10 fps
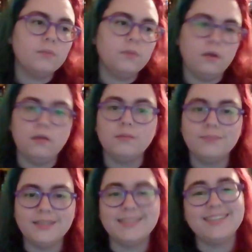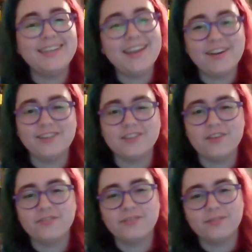But please take care of
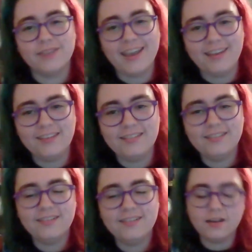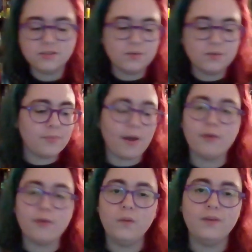yourself, okay? Also, I'm
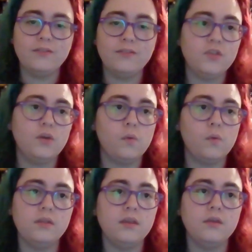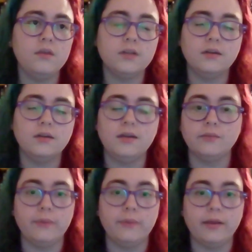proud of you, even if the only thing you've done a
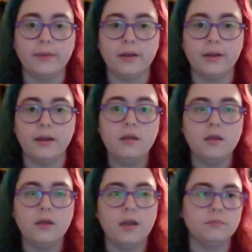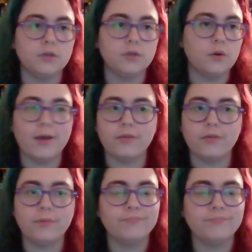day is wake up and get up and go to the
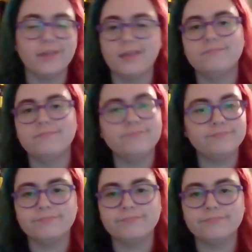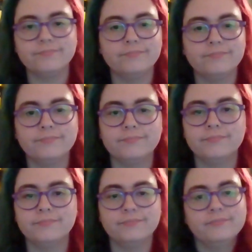bathroom. Like,
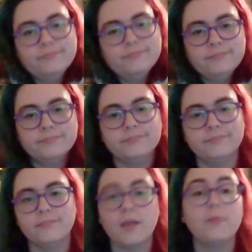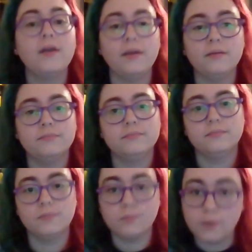I'm proud of
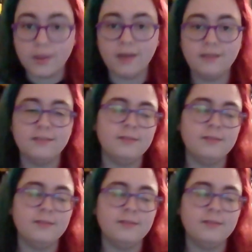you, okay?